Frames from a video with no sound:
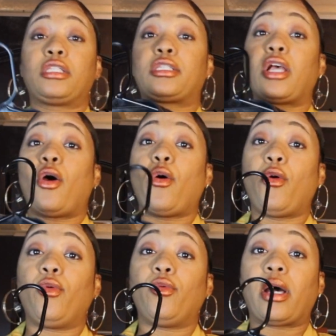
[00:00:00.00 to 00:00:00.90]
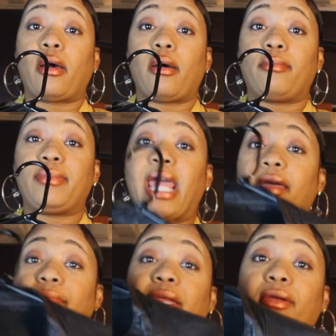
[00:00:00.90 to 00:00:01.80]
so that
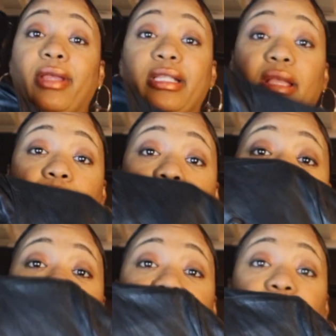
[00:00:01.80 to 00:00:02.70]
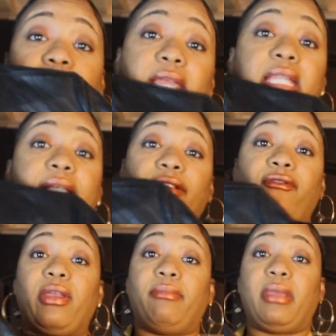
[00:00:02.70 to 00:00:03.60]
could be a reason why I feel like it doesn't
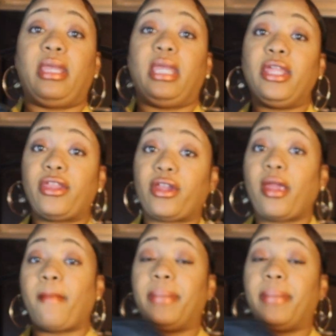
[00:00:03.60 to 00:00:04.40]
fit me either.